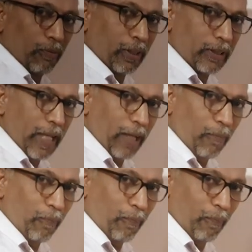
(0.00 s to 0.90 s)
is there.
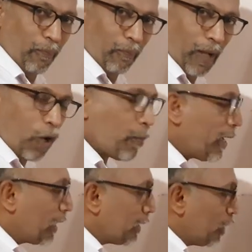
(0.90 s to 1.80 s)
How
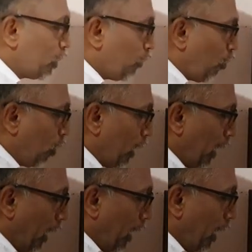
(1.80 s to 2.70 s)
many x raised to 4?
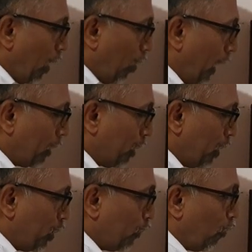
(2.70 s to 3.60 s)
Here on x
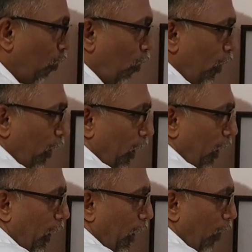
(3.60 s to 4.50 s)
raised to 4,
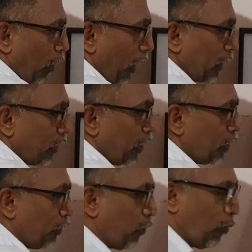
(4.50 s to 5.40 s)
here on x
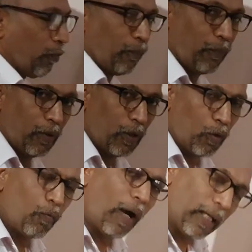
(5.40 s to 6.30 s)
raised to 4.
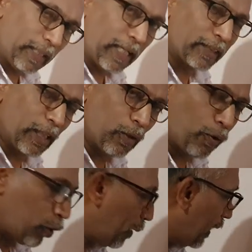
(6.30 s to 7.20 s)
What is actually
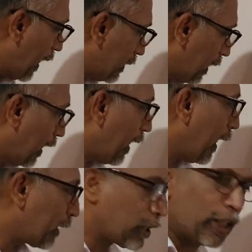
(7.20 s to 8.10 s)
going to be the answer here? X